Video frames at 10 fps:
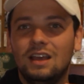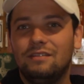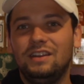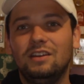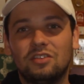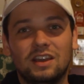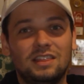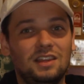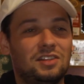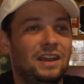Videos like
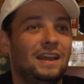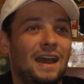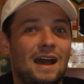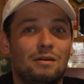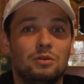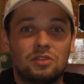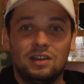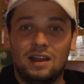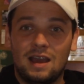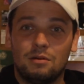these take hours
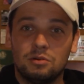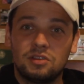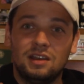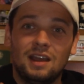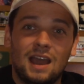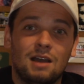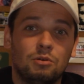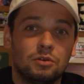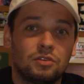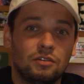and hours and
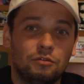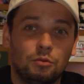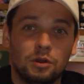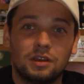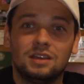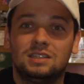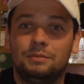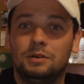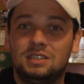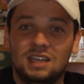hours of work to
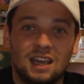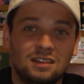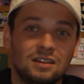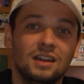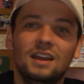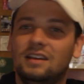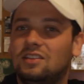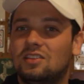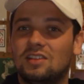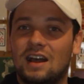put together.
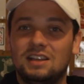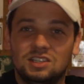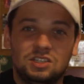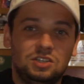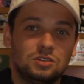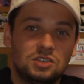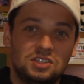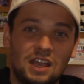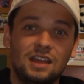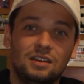This is not just your
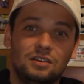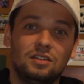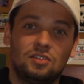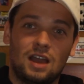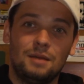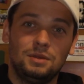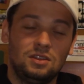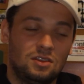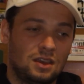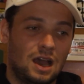standard
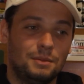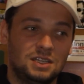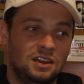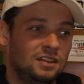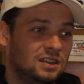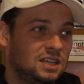zombies commentary that